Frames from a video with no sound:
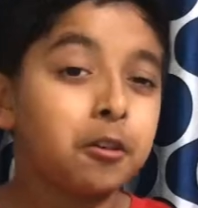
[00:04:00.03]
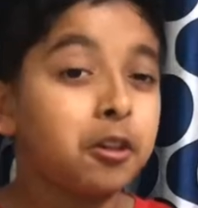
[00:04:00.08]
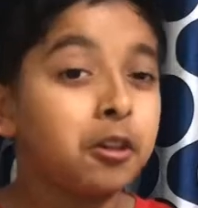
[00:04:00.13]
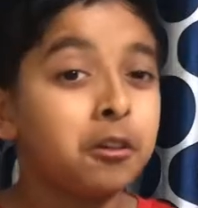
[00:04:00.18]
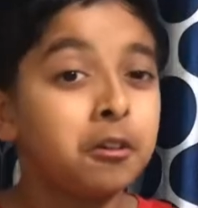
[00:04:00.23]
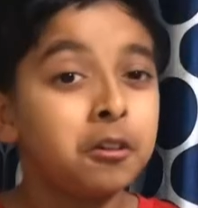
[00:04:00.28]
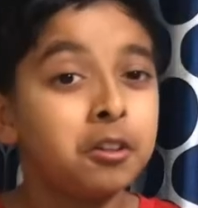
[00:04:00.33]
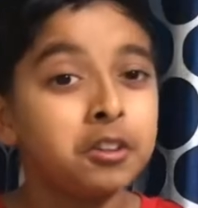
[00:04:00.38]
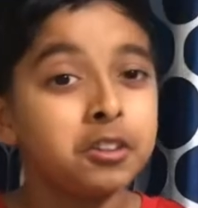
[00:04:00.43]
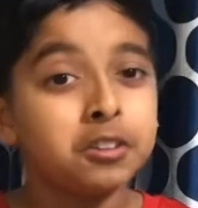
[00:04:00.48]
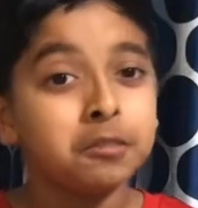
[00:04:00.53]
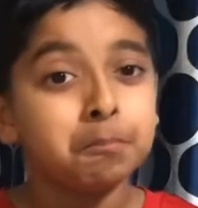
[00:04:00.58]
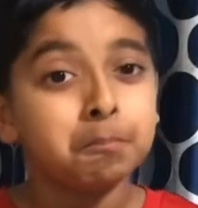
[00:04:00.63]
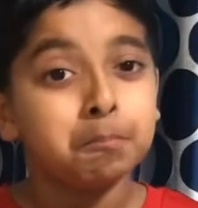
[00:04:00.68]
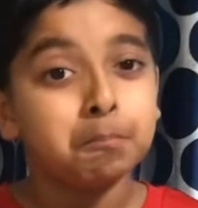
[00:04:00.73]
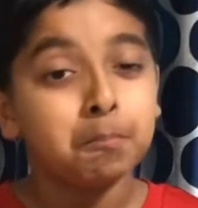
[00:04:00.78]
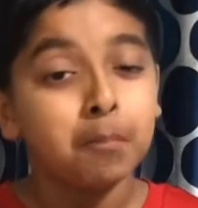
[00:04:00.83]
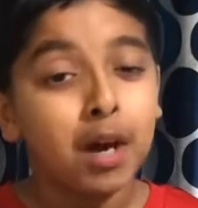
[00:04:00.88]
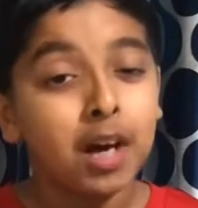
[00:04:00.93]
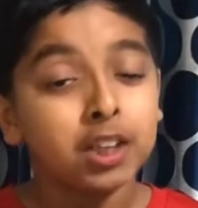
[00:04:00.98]
were
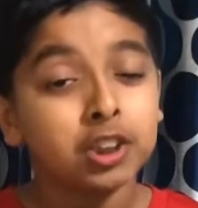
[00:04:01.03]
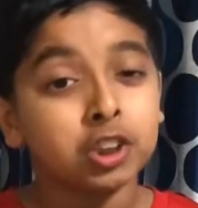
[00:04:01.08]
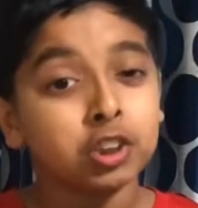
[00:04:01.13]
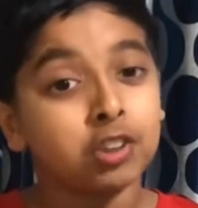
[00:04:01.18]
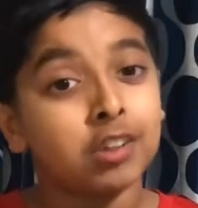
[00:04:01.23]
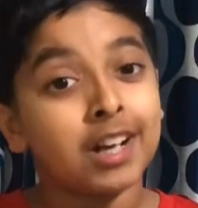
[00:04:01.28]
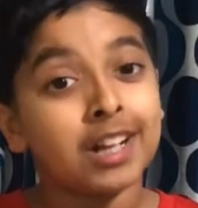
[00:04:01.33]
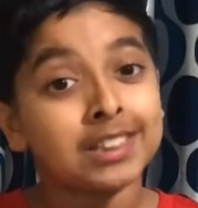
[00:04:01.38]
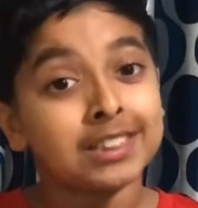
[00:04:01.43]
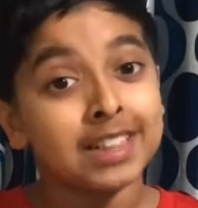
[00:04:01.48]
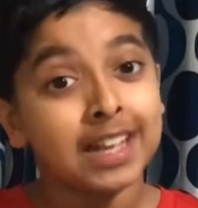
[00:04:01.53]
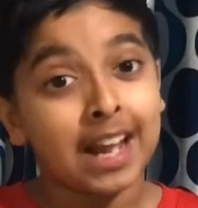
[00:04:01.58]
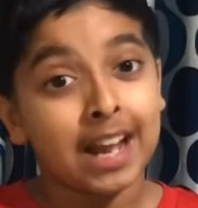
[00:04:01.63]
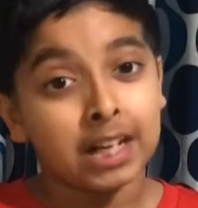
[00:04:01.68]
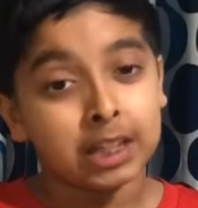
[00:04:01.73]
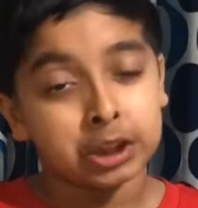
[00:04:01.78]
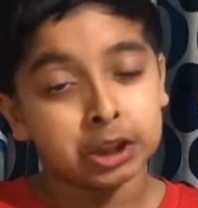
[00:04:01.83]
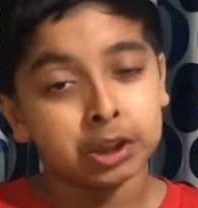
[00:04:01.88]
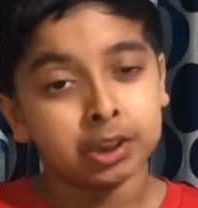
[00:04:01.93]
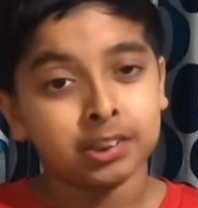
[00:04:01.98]
much less
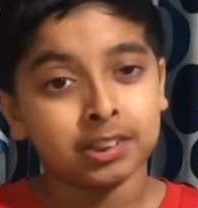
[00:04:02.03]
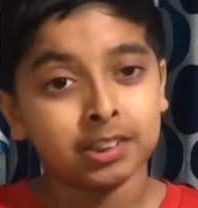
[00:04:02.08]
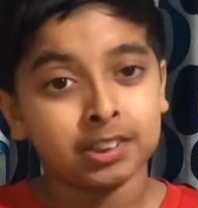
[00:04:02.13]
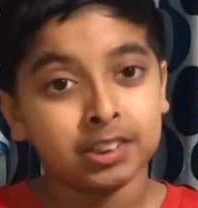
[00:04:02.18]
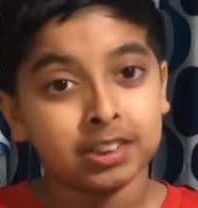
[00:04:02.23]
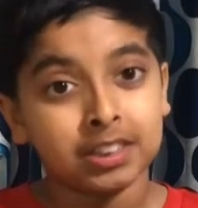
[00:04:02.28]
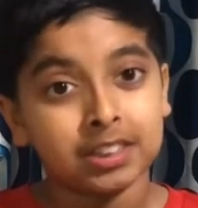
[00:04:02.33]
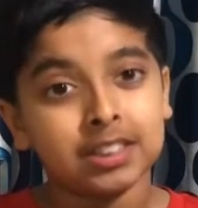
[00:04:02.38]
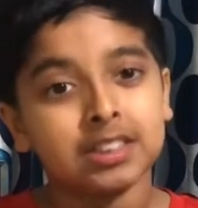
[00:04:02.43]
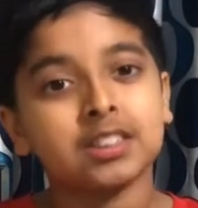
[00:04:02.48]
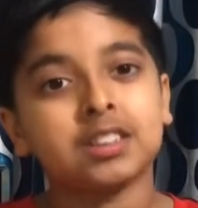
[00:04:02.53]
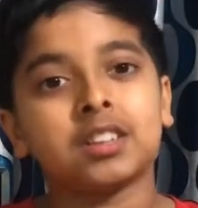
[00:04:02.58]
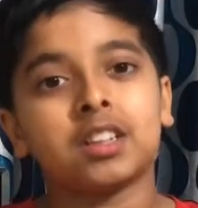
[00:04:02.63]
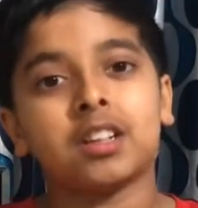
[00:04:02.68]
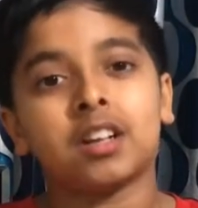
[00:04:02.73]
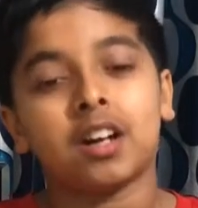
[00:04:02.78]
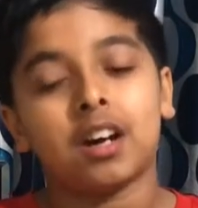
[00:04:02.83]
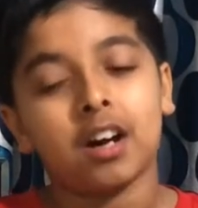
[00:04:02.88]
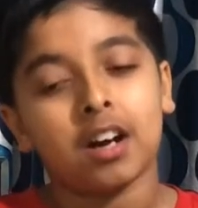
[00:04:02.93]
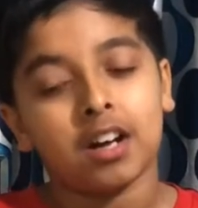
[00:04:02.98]
action scenes than
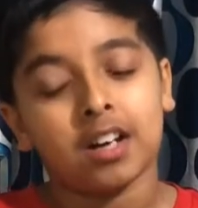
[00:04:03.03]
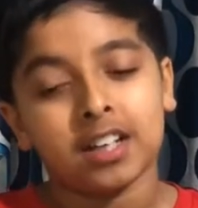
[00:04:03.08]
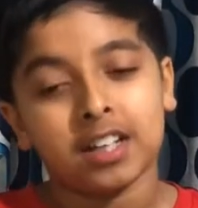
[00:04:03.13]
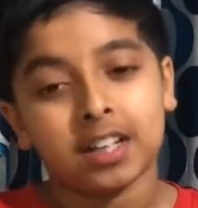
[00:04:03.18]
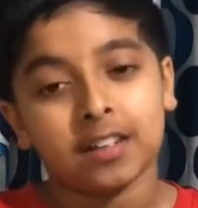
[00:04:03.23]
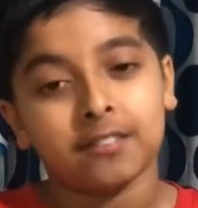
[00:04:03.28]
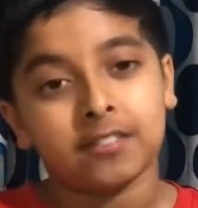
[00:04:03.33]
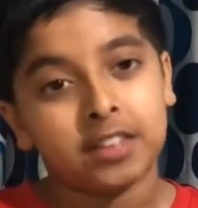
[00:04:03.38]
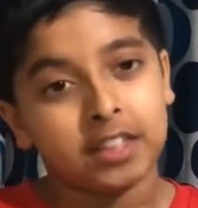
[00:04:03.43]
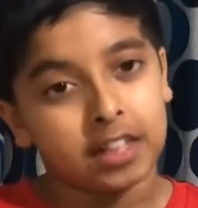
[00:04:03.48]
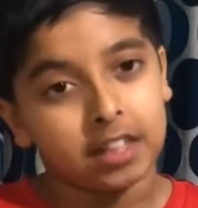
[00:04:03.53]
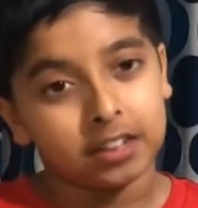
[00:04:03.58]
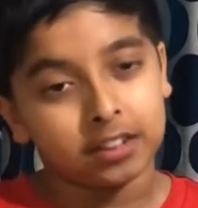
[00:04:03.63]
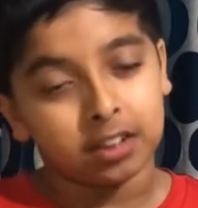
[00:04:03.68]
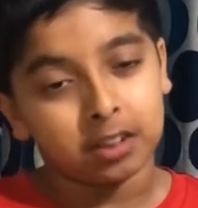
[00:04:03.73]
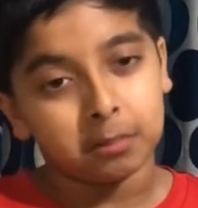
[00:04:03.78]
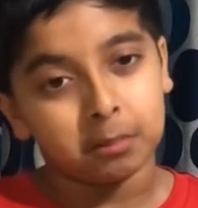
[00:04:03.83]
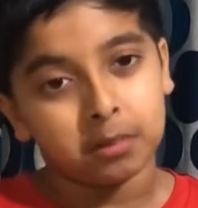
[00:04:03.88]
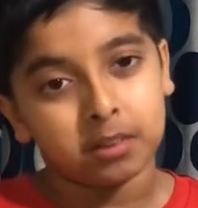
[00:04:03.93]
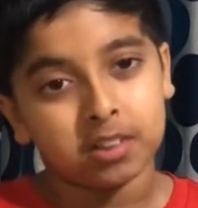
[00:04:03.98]
any of the
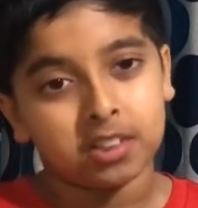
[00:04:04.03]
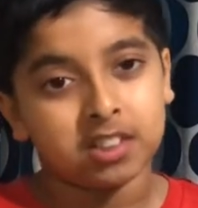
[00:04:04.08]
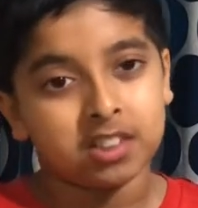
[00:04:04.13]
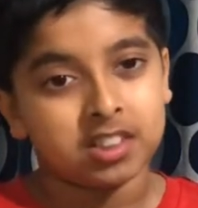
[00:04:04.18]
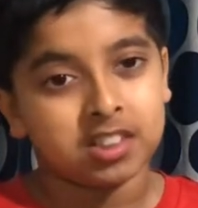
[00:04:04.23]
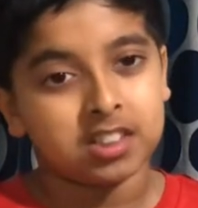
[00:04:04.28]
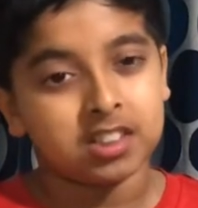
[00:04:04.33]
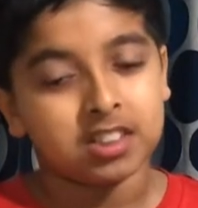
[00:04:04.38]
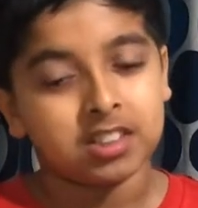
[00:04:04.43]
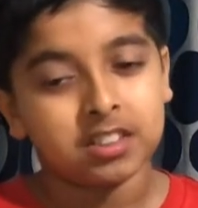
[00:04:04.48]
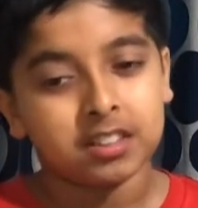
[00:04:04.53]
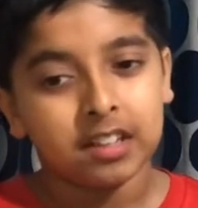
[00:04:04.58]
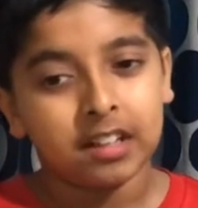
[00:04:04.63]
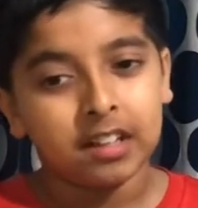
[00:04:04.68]
other books,